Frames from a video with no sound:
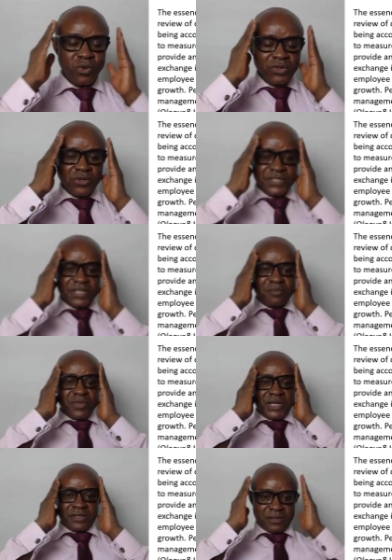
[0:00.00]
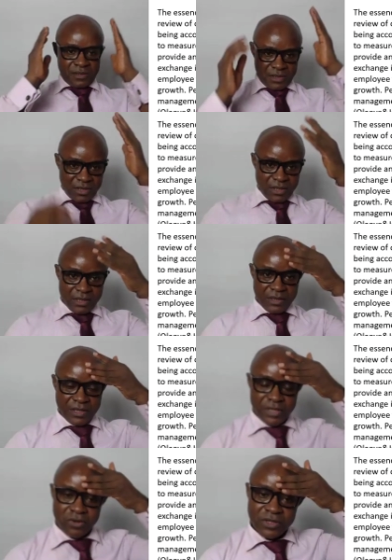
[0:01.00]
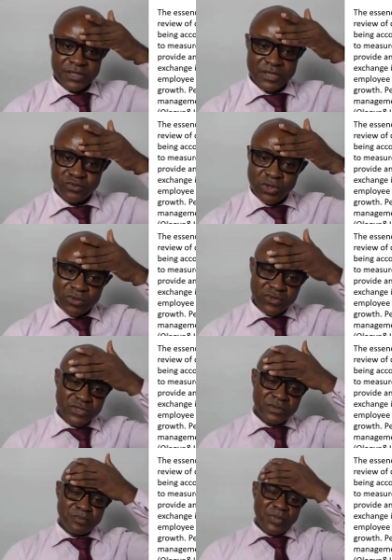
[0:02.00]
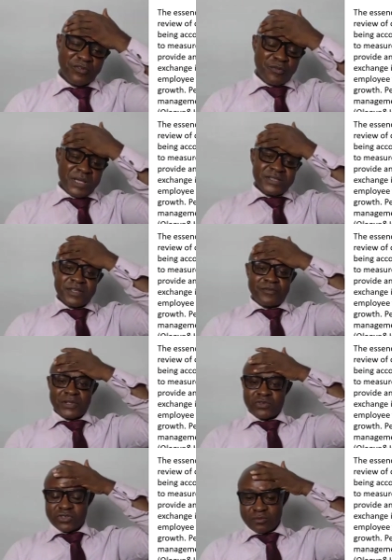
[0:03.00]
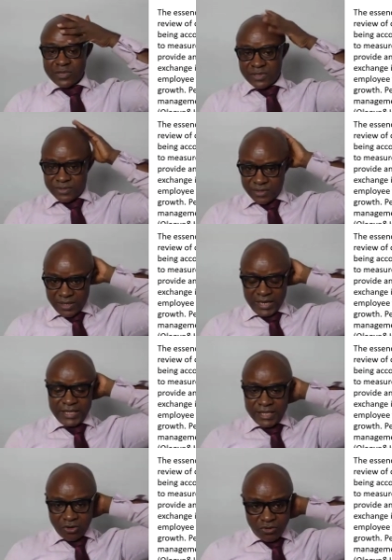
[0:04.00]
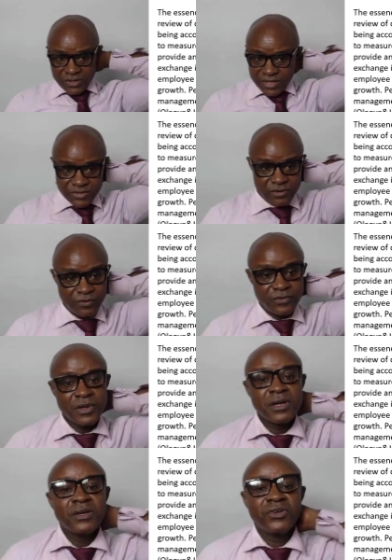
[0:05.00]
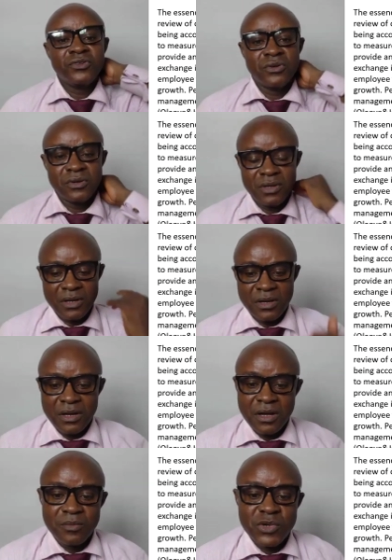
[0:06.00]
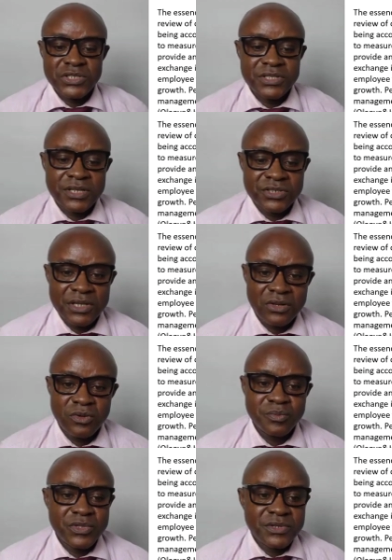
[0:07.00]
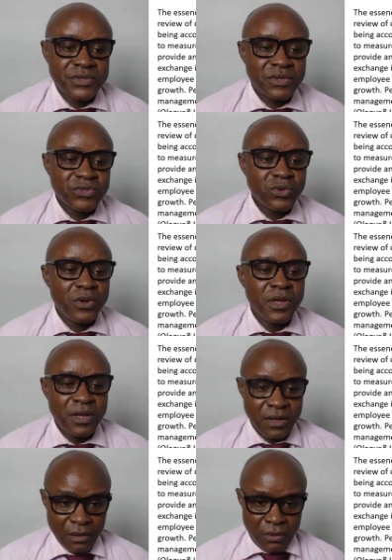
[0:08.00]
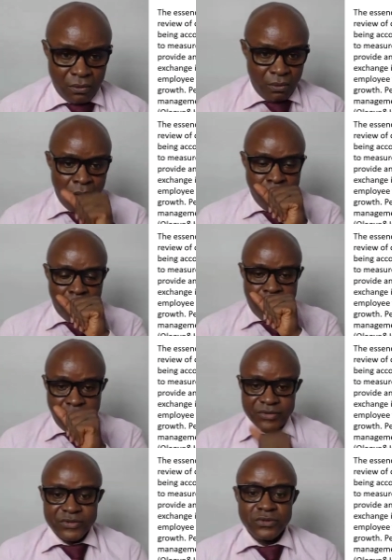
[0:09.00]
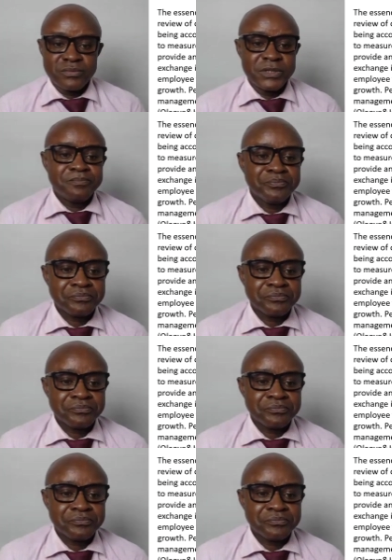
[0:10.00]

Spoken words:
What does it mean in the context? What does performance evaluation means in the context of multinational companies? So excuse me.